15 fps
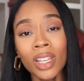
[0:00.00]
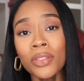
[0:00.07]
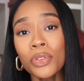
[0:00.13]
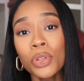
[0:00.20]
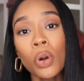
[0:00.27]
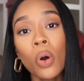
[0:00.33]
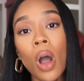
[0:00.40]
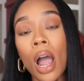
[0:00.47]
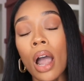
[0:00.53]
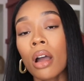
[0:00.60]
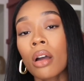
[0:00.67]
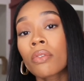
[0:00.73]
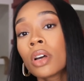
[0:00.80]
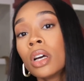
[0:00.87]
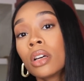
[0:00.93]
if you don't
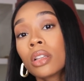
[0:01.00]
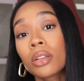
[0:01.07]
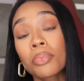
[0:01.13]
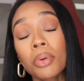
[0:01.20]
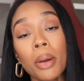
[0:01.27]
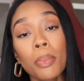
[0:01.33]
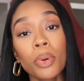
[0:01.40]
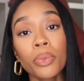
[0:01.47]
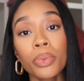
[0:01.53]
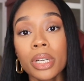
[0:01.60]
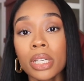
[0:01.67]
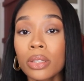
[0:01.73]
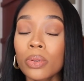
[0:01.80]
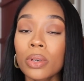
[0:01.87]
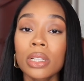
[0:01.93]
have the proper
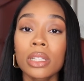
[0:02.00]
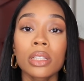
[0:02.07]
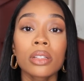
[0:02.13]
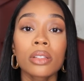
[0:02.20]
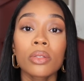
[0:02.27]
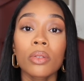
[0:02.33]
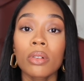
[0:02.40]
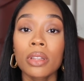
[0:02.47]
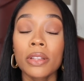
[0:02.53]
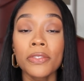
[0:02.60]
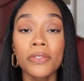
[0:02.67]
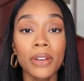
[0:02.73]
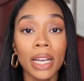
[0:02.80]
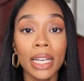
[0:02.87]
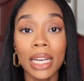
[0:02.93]
resources or the
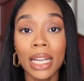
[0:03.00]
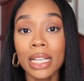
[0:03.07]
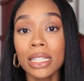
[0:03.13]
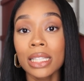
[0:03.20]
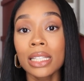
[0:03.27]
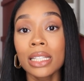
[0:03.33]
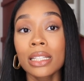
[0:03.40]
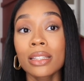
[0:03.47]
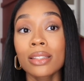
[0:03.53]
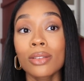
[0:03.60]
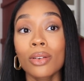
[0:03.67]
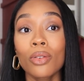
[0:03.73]
finances